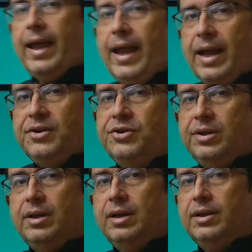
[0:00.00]

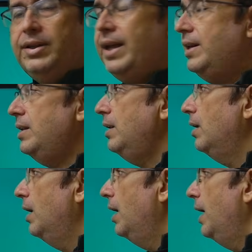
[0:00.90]
and
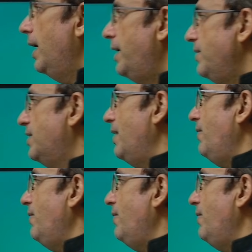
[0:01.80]
then it is